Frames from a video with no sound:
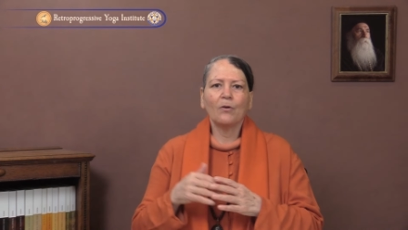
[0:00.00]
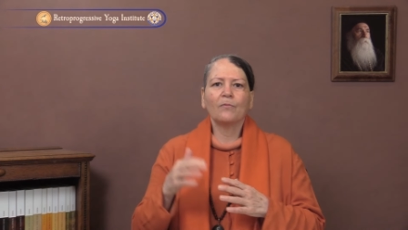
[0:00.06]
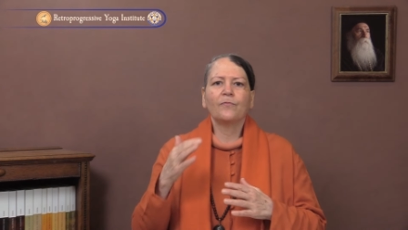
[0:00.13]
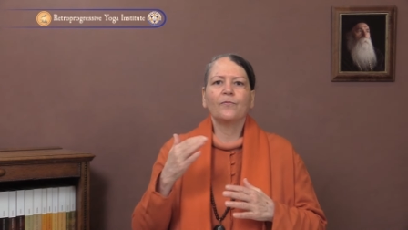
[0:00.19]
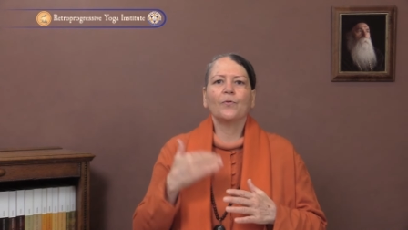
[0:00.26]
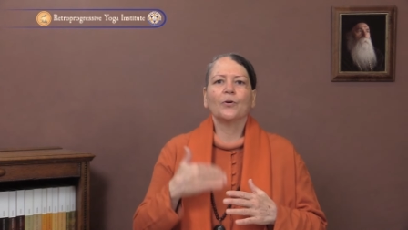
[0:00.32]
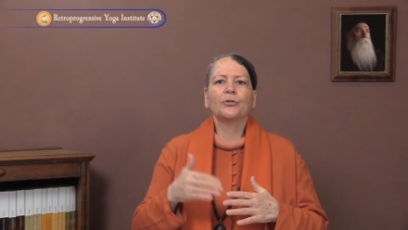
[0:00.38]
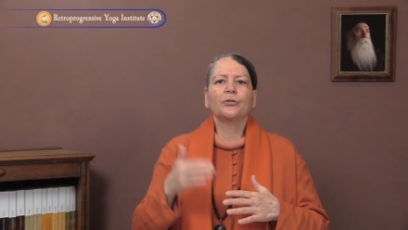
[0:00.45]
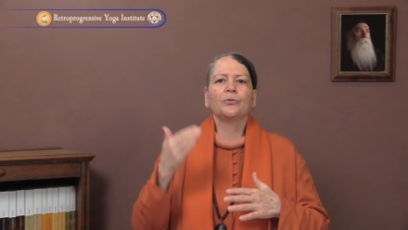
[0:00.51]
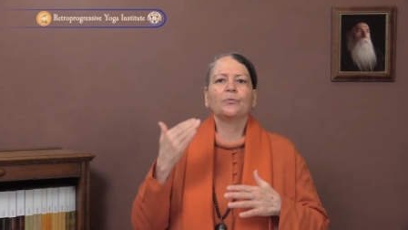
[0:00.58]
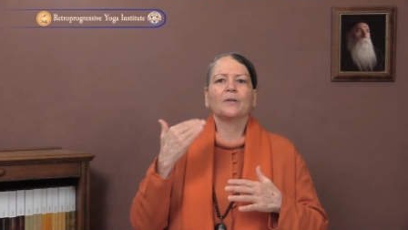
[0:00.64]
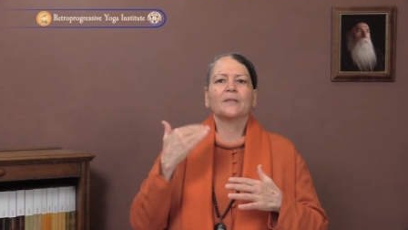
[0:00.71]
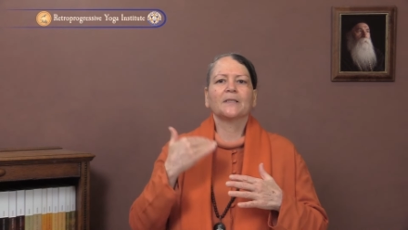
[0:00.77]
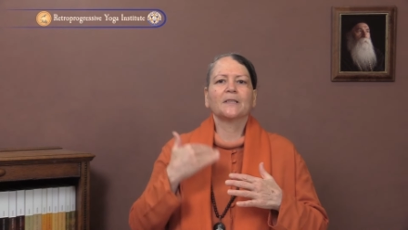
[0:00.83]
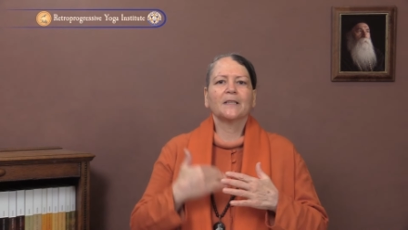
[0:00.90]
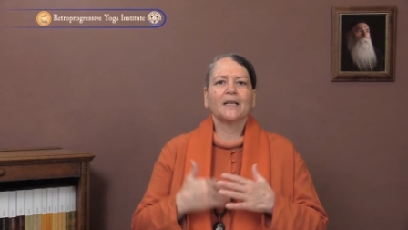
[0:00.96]
of what you
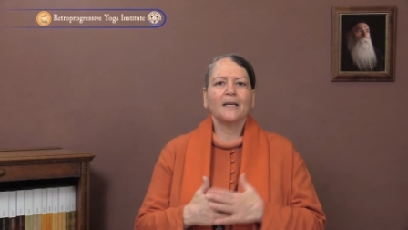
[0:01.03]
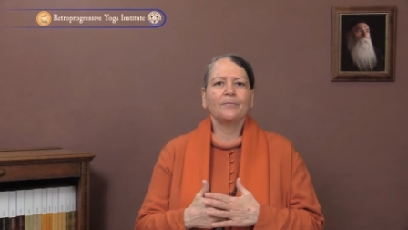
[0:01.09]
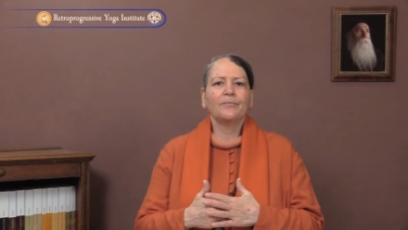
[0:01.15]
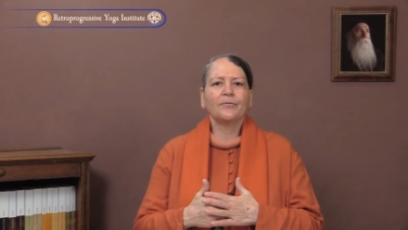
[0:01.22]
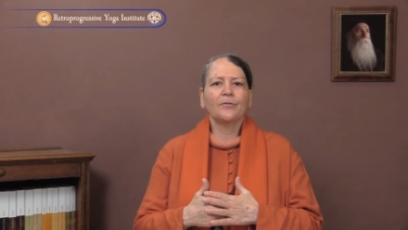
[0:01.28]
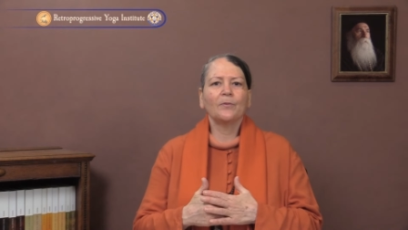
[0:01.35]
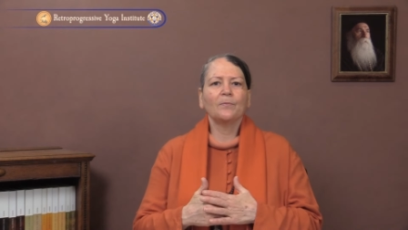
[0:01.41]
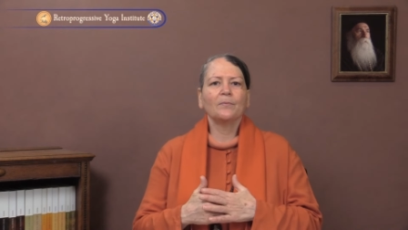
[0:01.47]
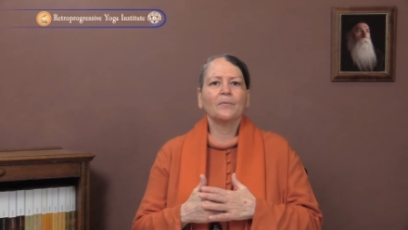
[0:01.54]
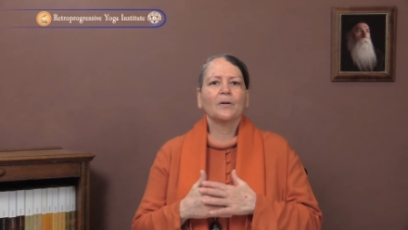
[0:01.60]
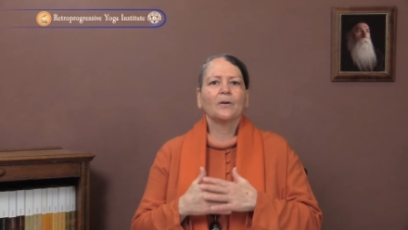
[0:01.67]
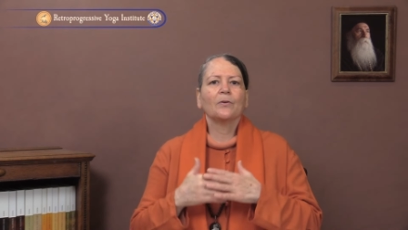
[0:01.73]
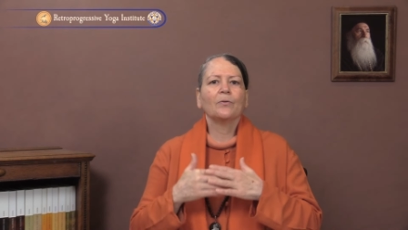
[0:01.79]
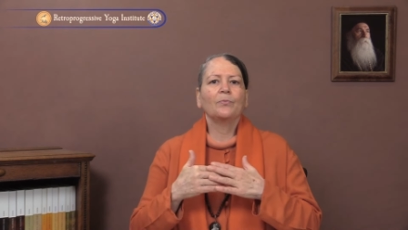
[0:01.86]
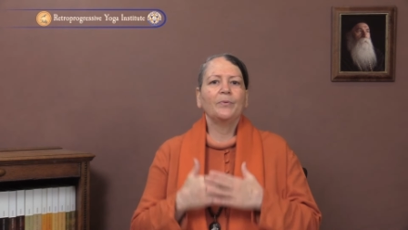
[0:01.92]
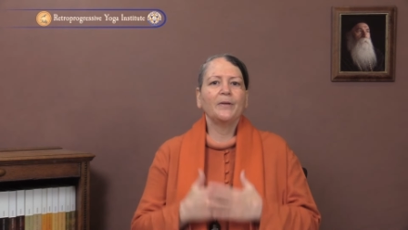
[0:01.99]
escape from
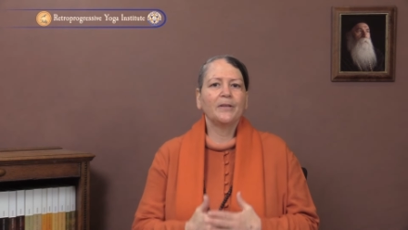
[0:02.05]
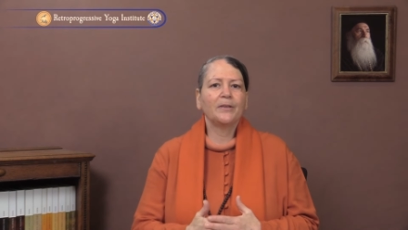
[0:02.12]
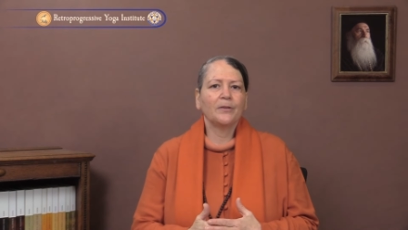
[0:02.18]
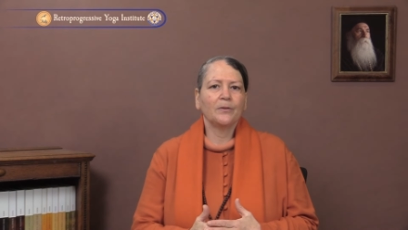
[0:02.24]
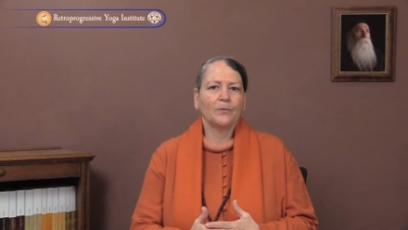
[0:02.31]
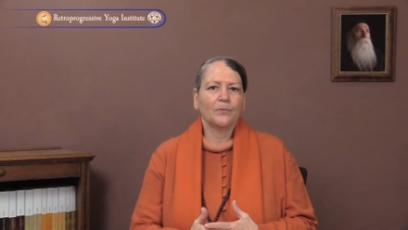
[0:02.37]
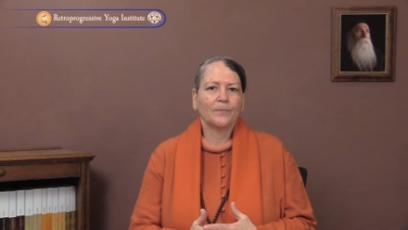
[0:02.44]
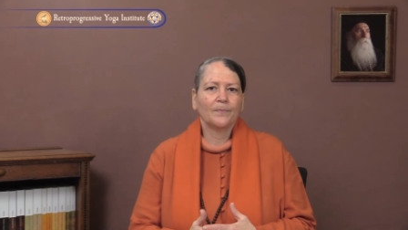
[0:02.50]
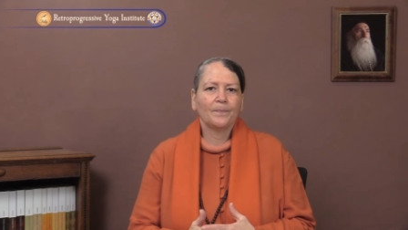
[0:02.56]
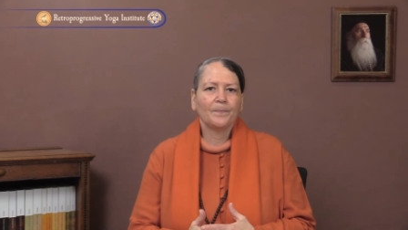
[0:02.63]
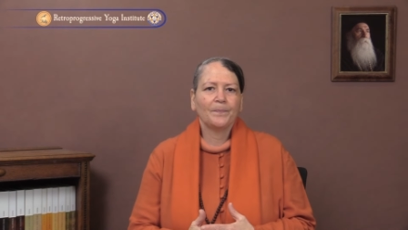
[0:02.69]
with you